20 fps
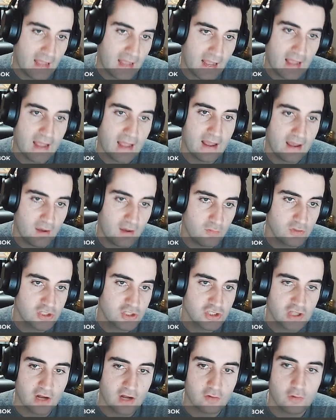which
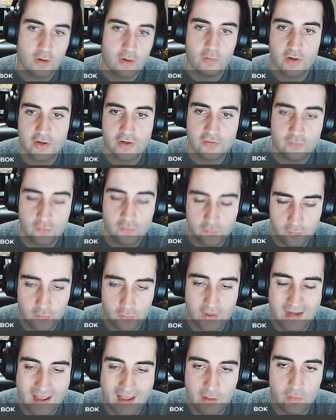is not quite
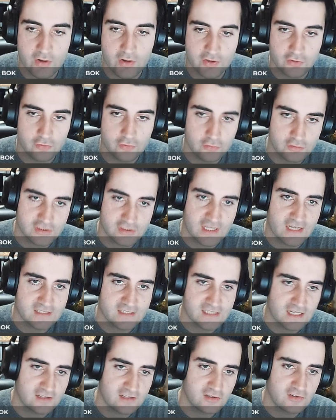what I wanted to do. So I
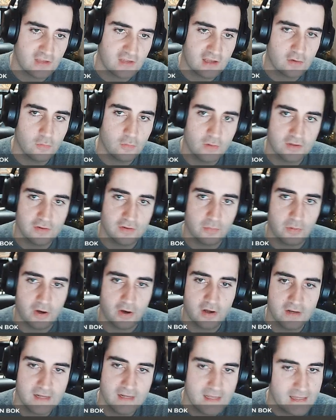decided to take with the
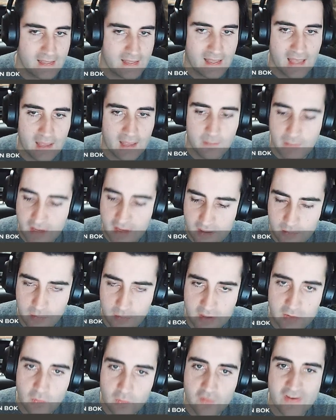pawn, and M3GAN
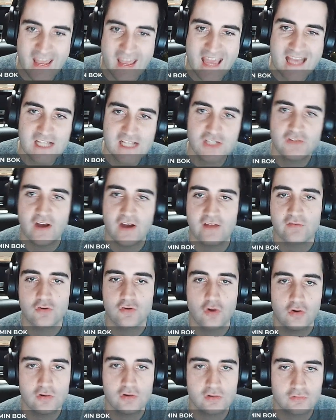played the move h5,
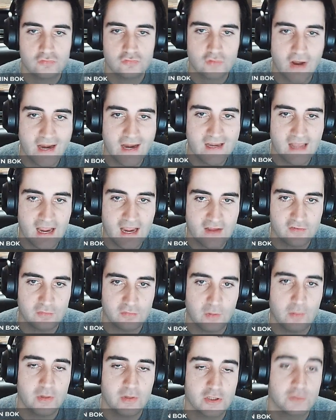going right after
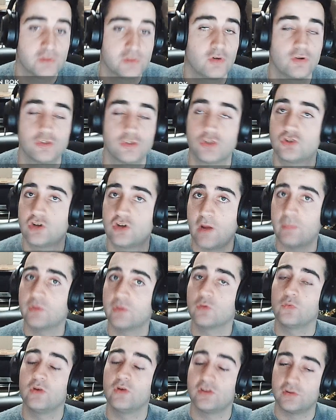my bishop. She wants to trap it
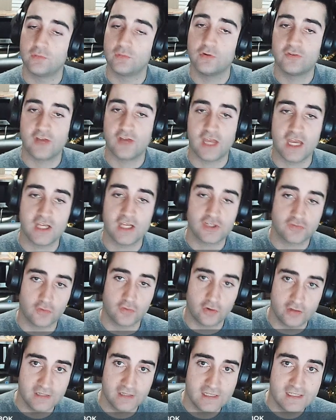with the move
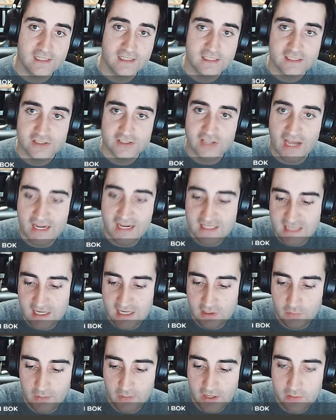h4, so I decided
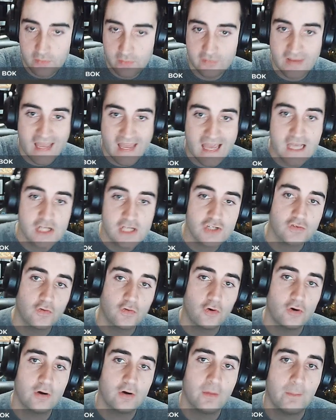to play the move
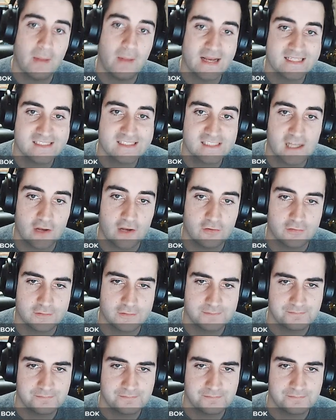h4 myself.